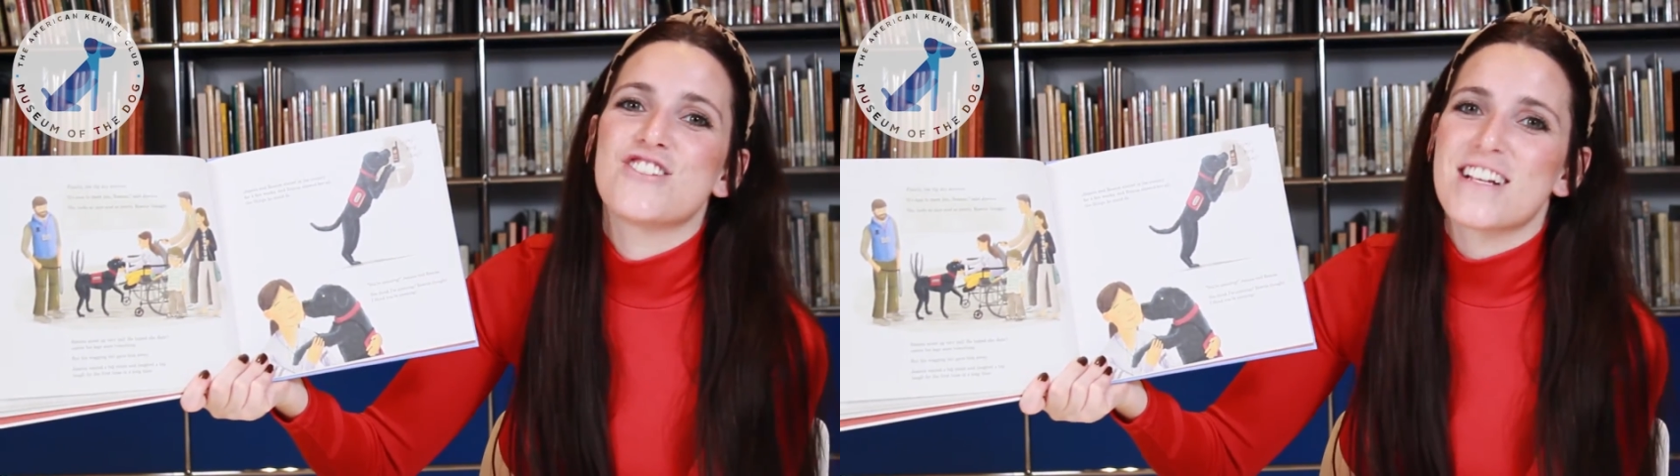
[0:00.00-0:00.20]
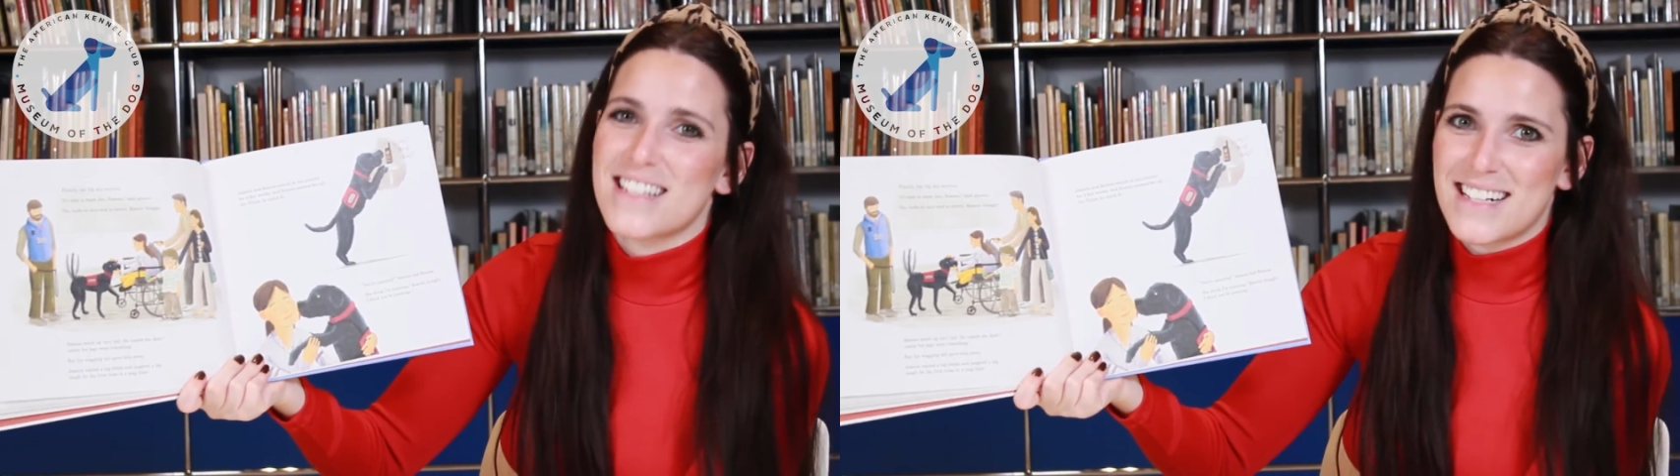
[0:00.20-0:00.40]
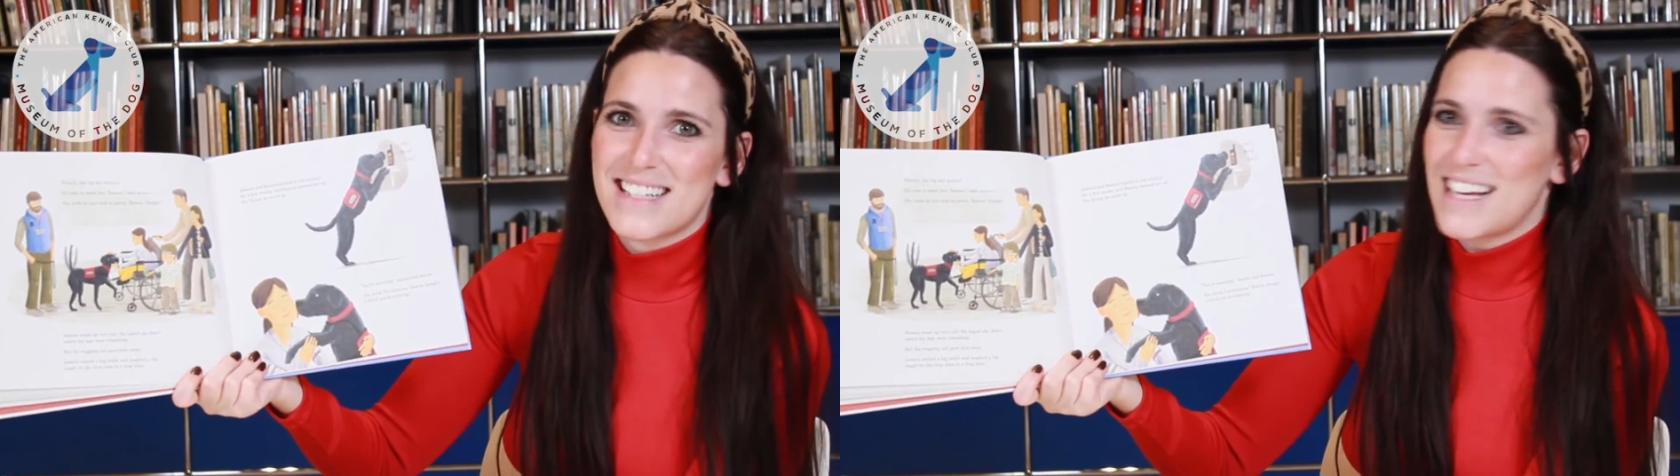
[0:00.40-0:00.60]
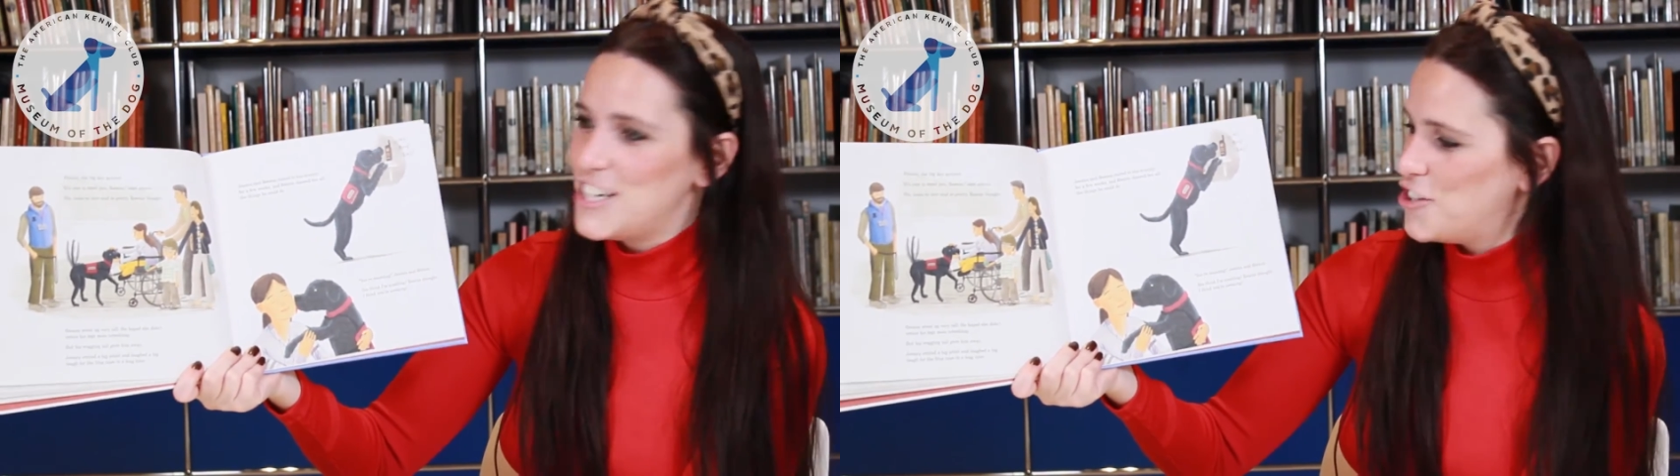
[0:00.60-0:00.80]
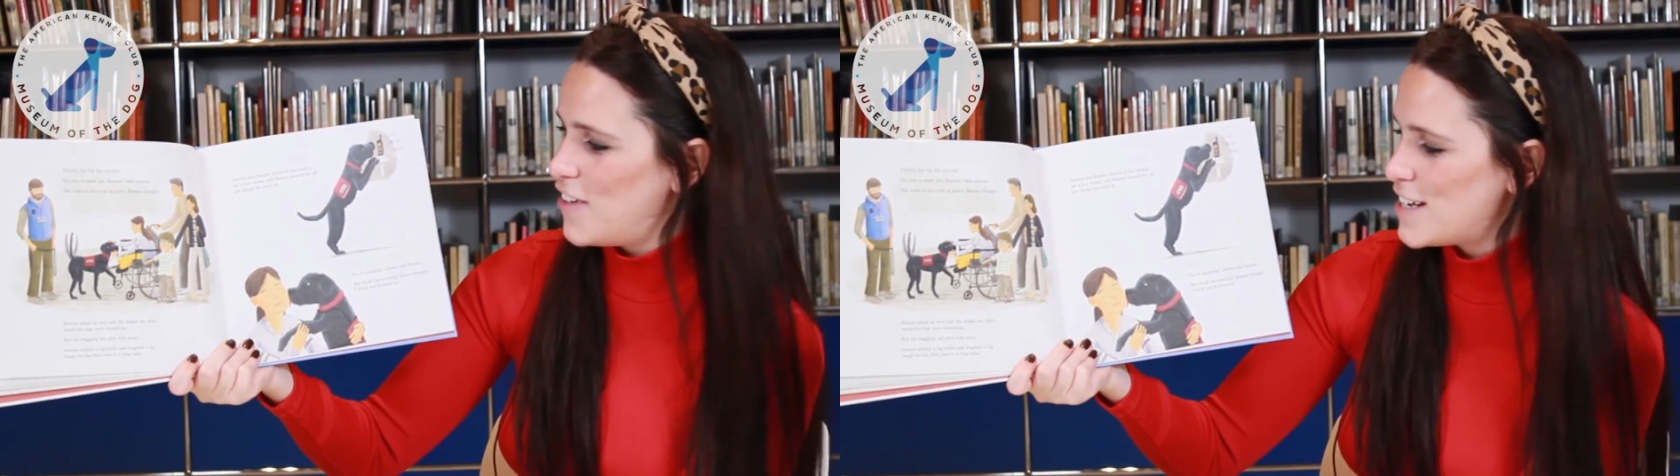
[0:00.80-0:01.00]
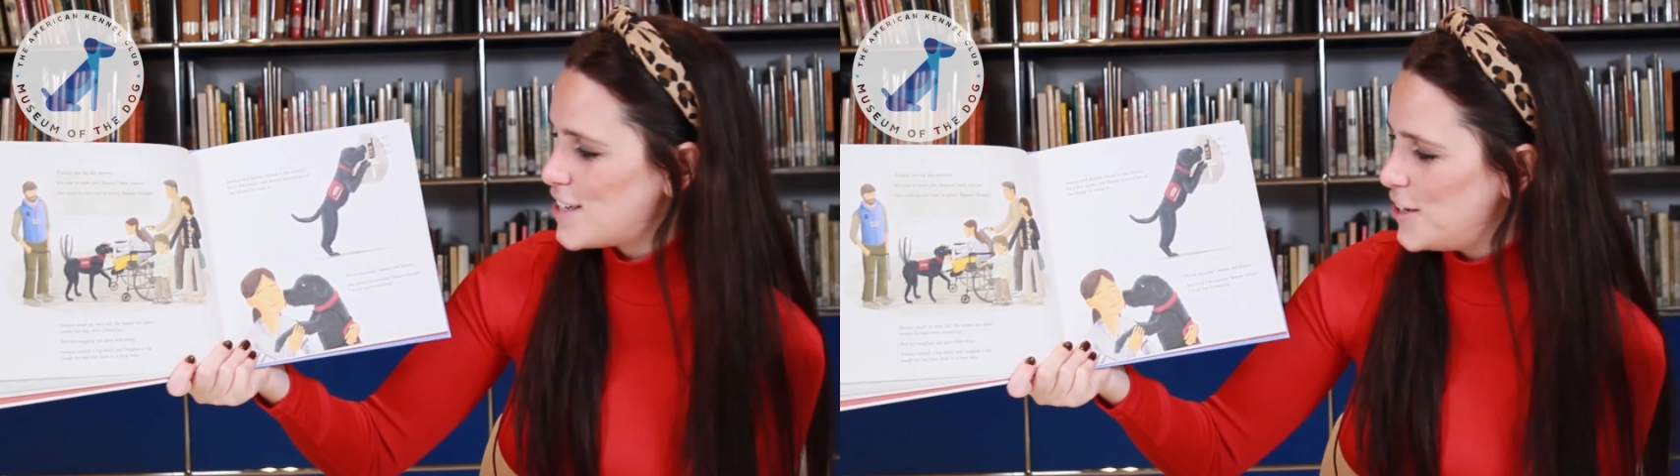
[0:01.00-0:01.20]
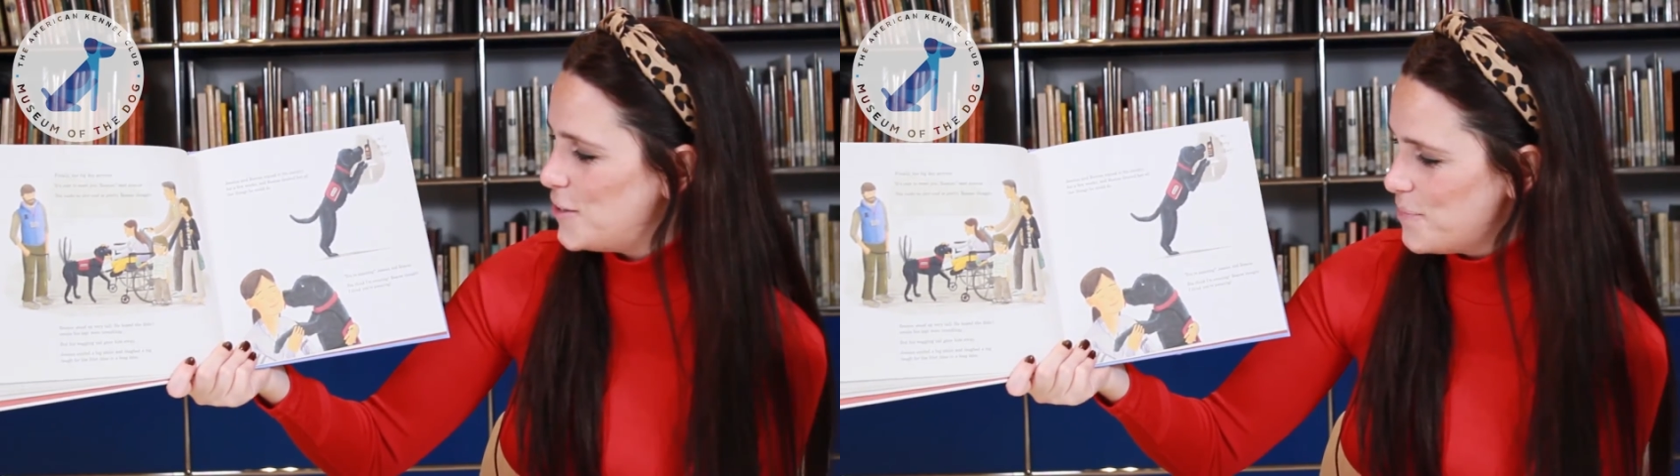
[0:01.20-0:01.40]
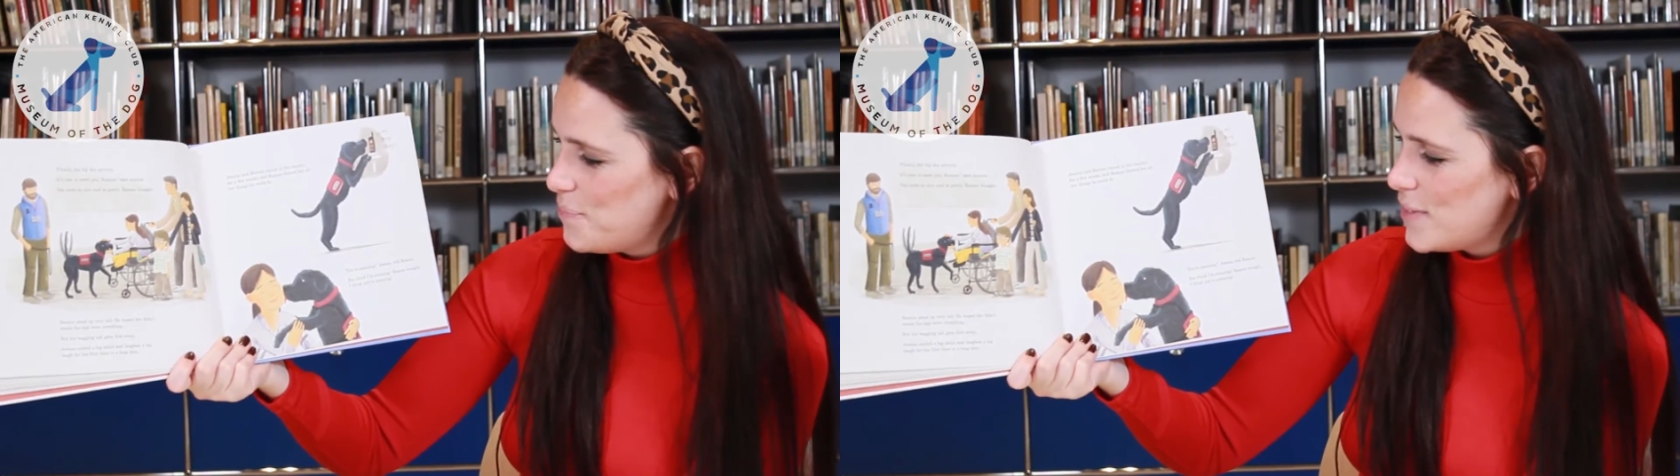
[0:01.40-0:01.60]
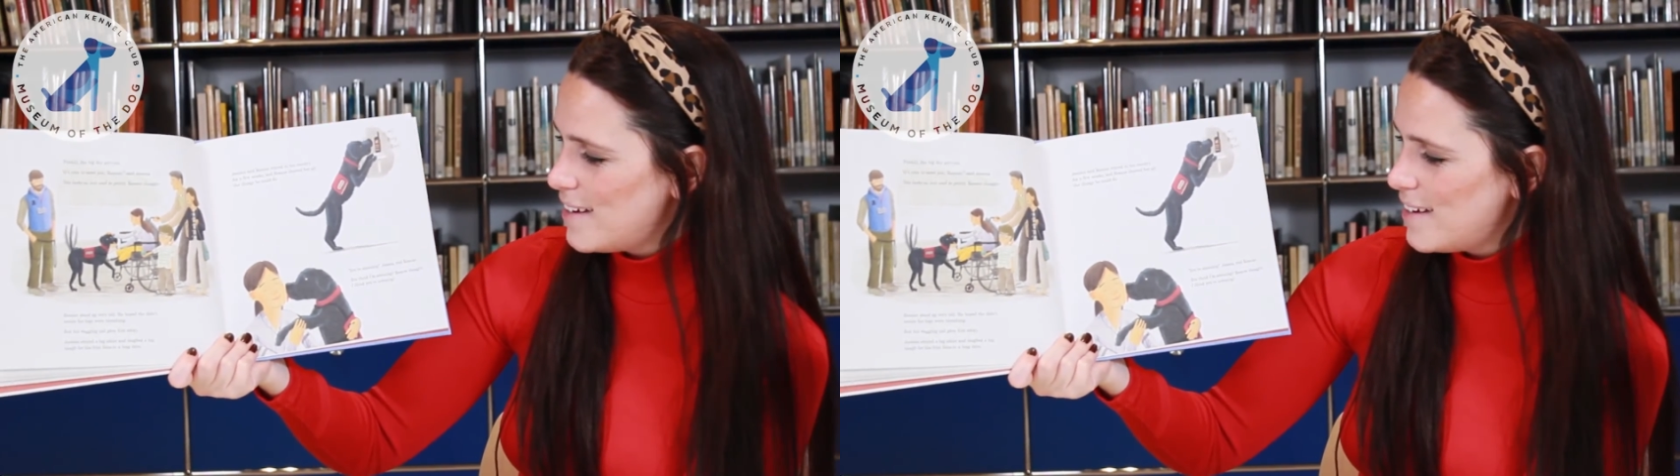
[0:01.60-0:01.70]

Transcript: Jessica said to Rescue.